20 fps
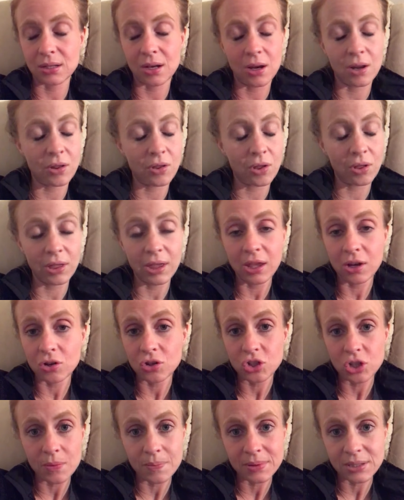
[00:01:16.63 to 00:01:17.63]
None of the
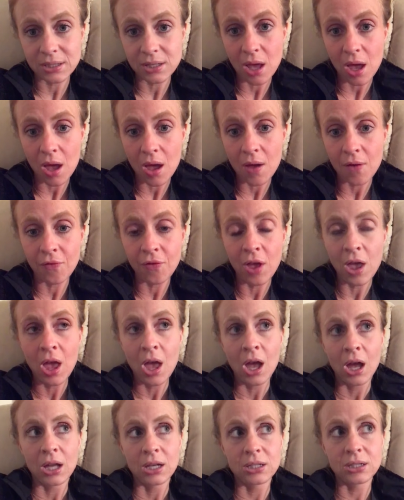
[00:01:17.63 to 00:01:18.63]
leadership stuff,
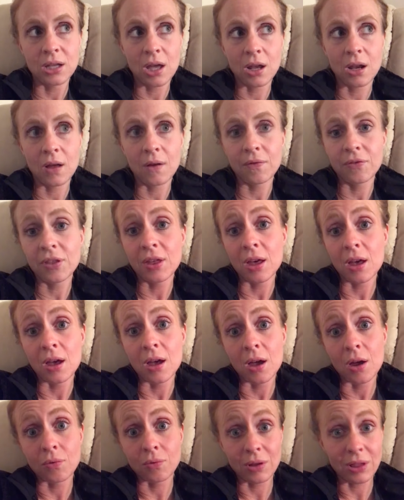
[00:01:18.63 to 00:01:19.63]
none of
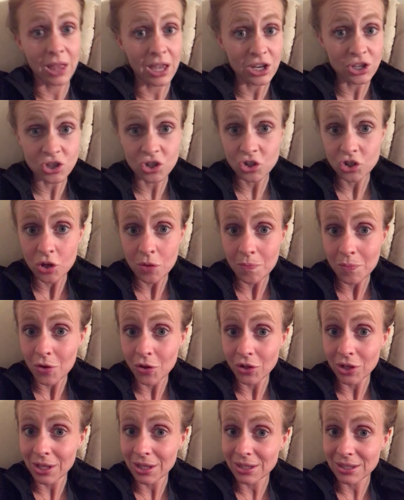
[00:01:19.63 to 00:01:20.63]
the relationship
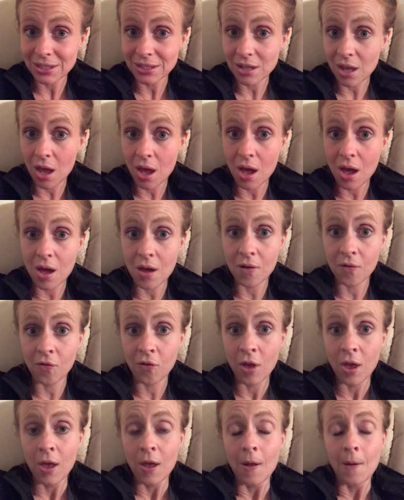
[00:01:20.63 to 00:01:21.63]
building stuff,
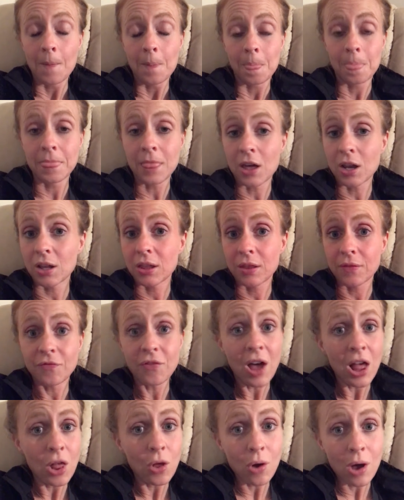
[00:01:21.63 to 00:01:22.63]
none of the
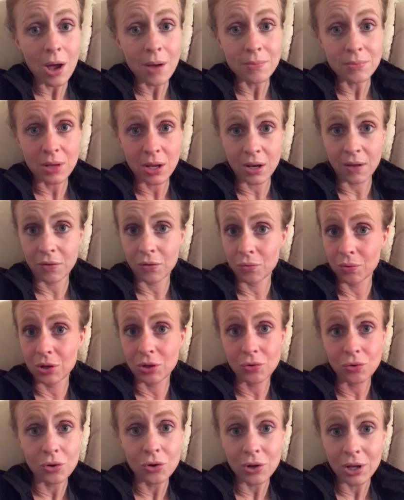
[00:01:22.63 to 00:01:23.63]
follow-up, none of the
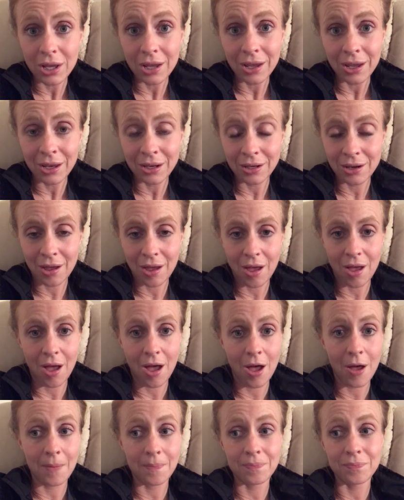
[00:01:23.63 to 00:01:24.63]
recruiting,
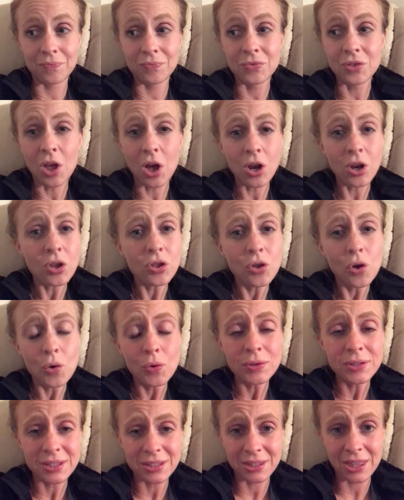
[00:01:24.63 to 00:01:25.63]
none of
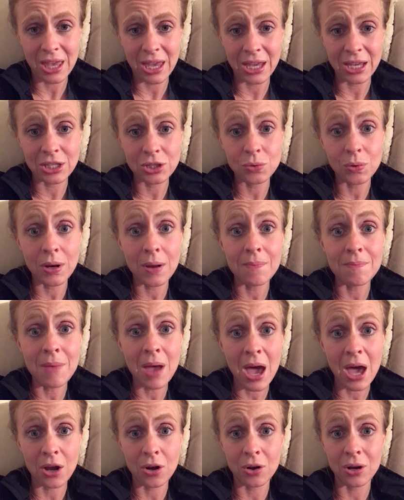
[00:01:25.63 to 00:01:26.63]
those things would have
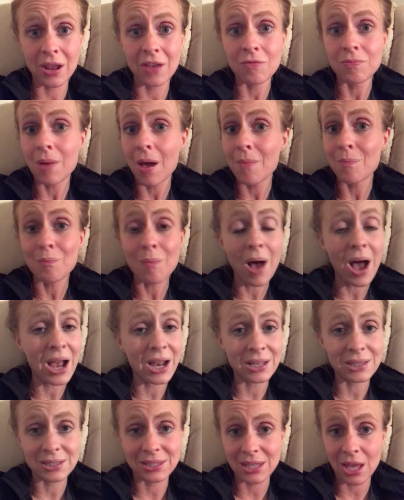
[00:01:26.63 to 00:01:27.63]
mattered if my
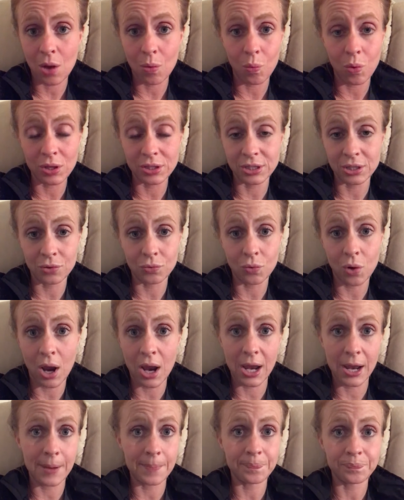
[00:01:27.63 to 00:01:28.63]
mindset wasn't
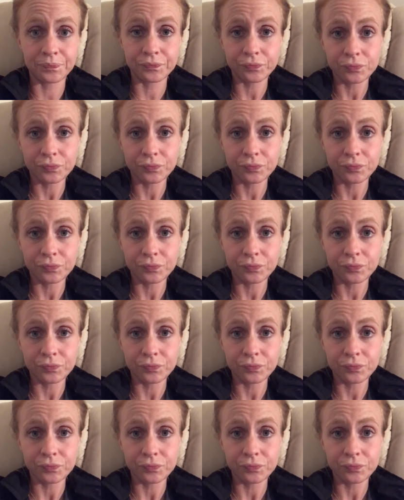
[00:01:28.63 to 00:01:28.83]
right.